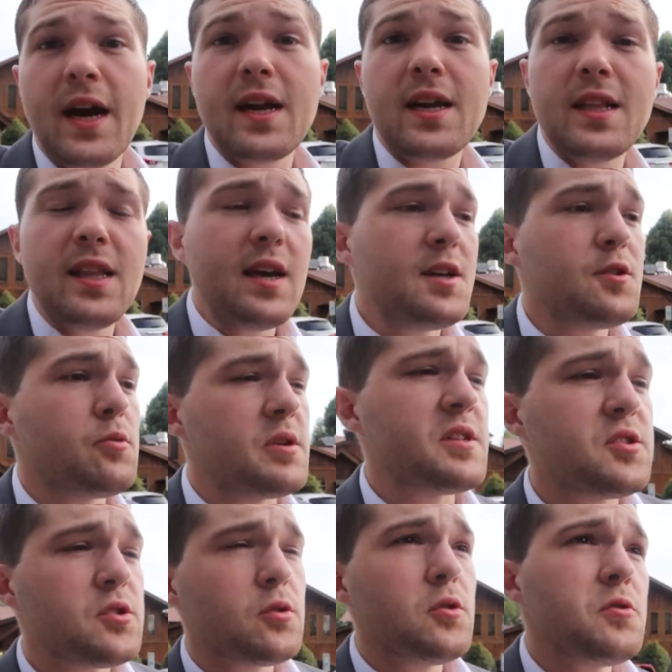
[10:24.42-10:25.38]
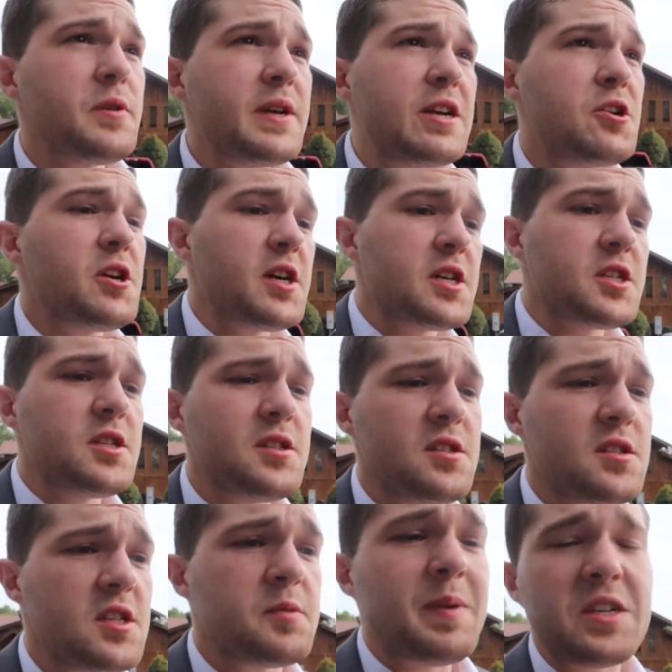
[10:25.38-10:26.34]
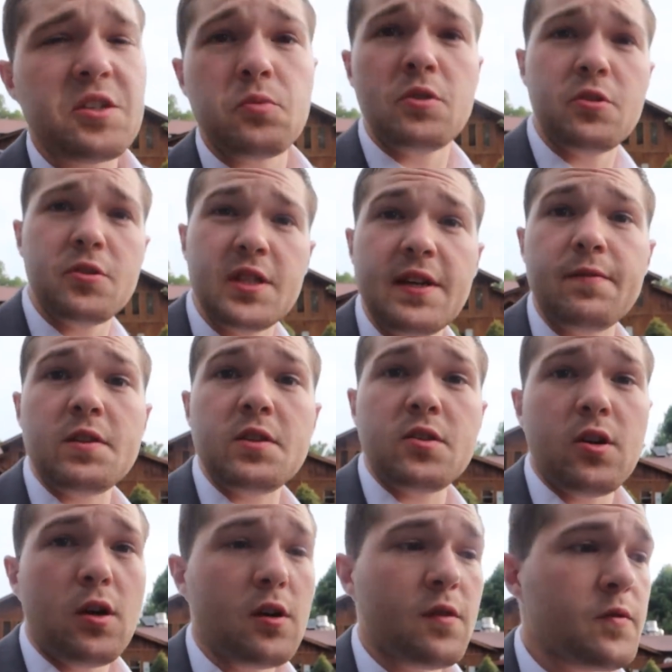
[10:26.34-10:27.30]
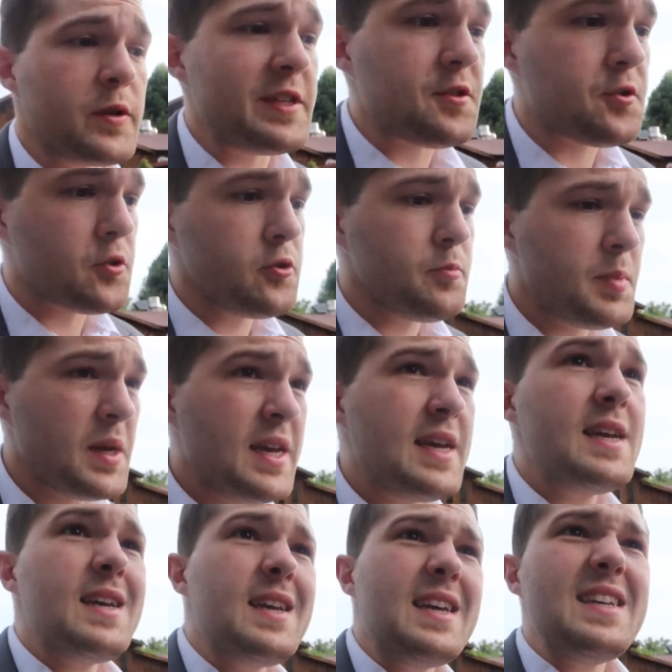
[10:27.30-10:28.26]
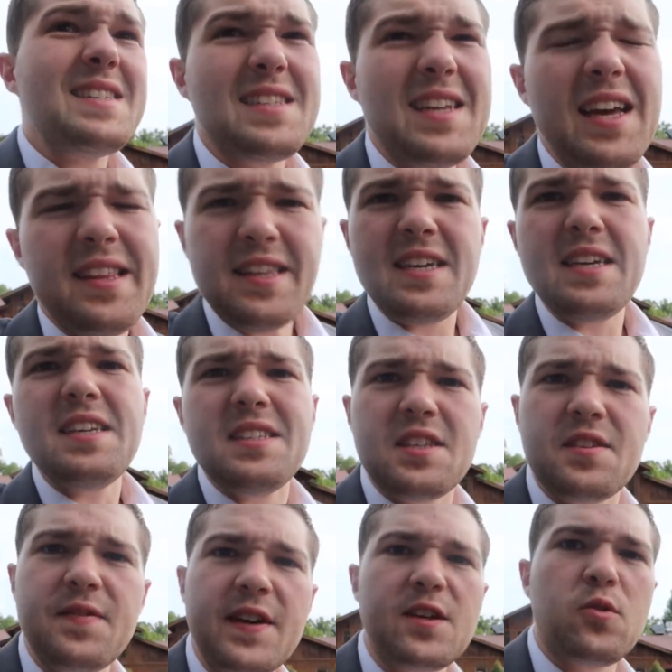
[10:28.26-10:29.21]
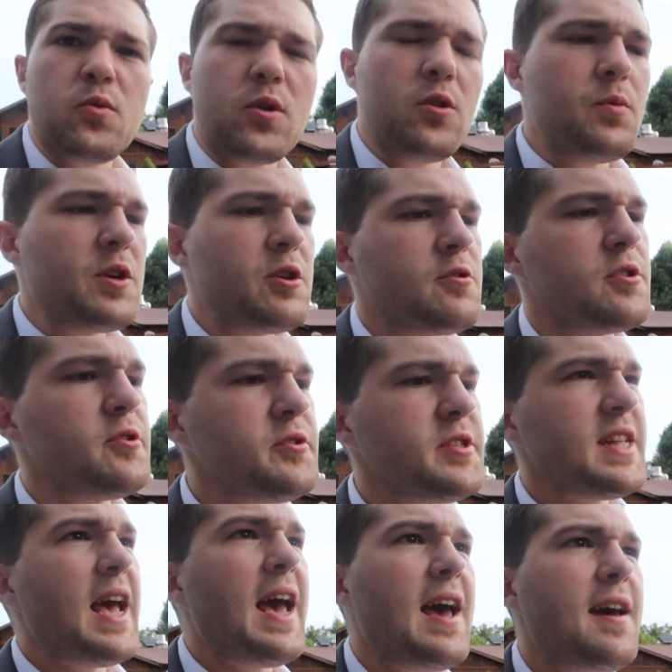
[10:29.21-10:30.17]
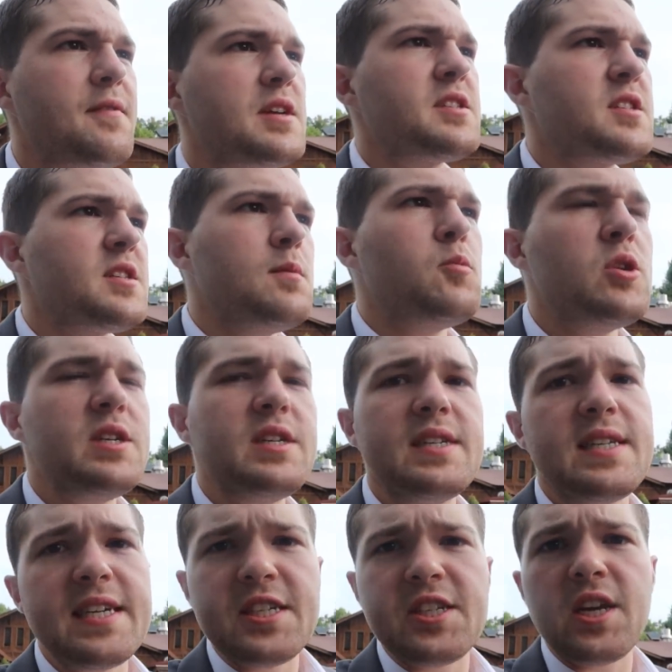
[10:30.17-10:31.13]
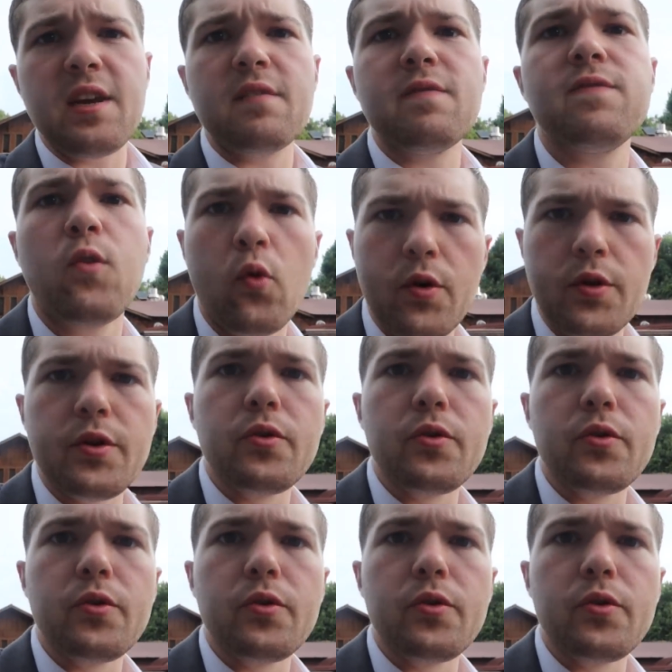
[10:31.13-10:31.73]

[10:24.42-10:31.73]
Not gonna lie, doing solo introductions, especially when there's a different song for each group, is not the easiest thing in the world when you're used to having someone DJ it for